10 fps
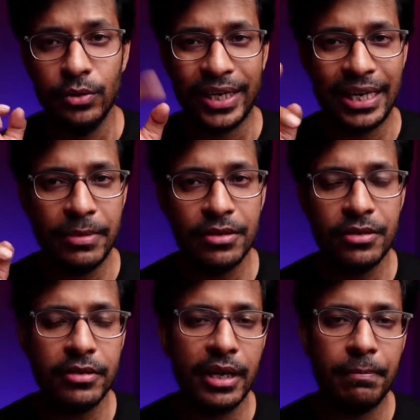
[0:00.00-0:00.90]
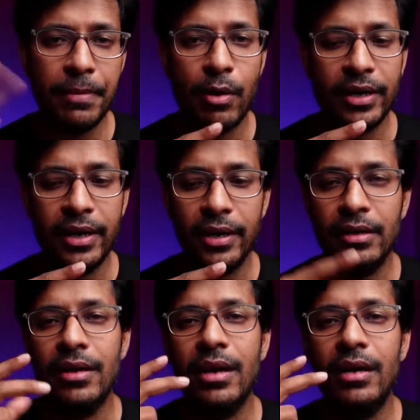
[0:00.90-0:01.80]
So Kinemaster and
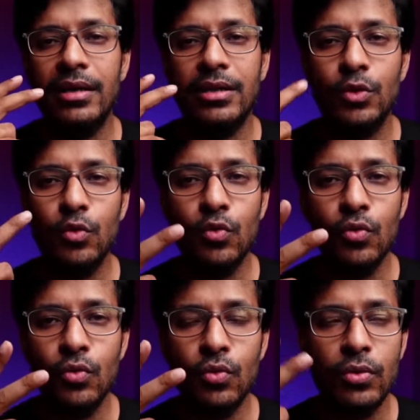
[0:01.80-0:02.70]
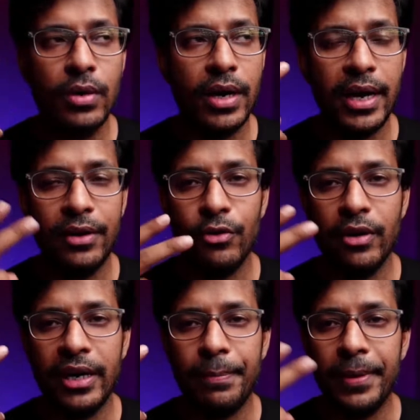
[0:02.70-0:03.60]
Powerdirector are the two
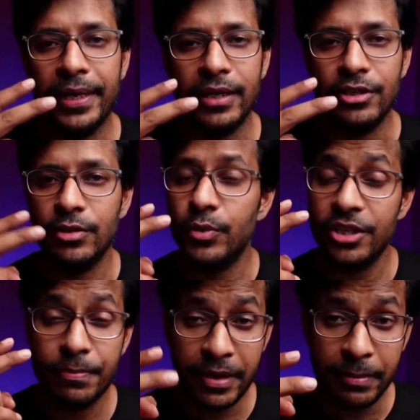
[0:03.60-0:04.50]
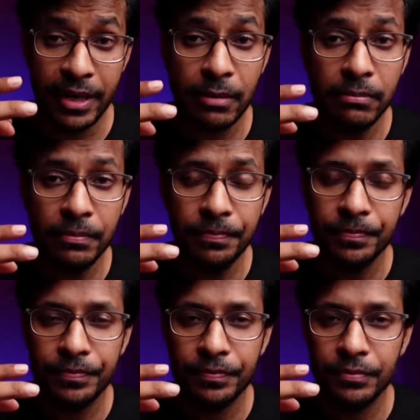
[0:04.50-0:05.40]
Android applications which are premium,
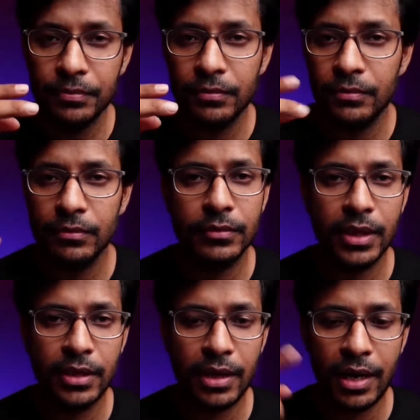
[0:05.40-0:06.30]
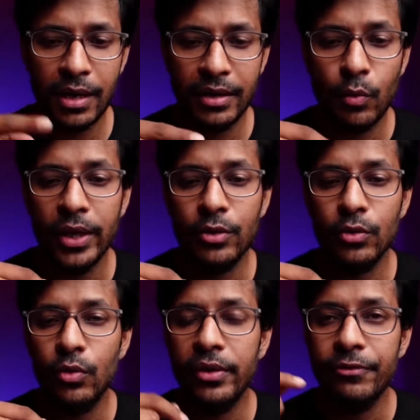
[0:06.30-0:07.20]
are the way to
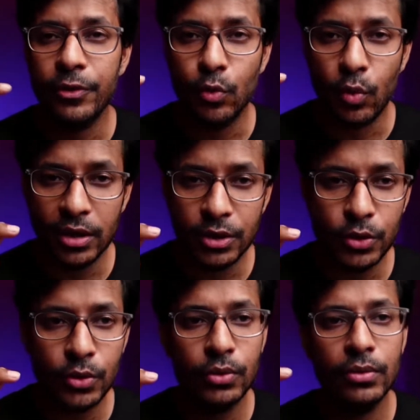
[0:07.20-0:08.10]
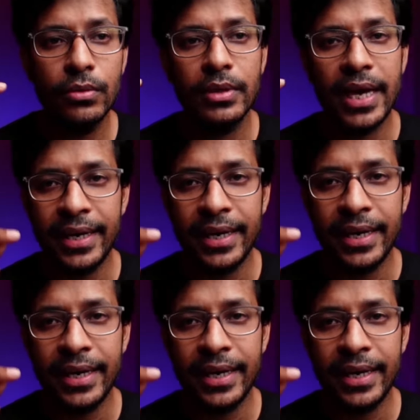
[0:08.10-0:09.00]
go if you want to
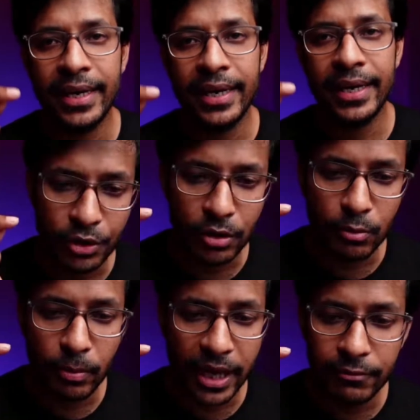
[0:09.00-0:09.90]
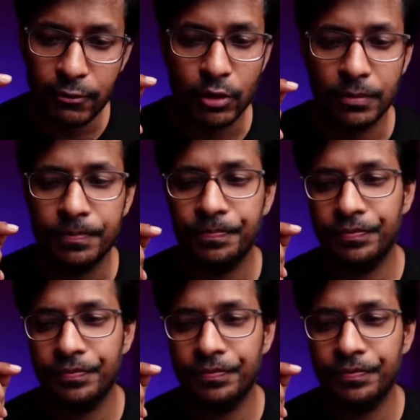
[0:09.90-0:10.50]
edit videos on your mobile phone.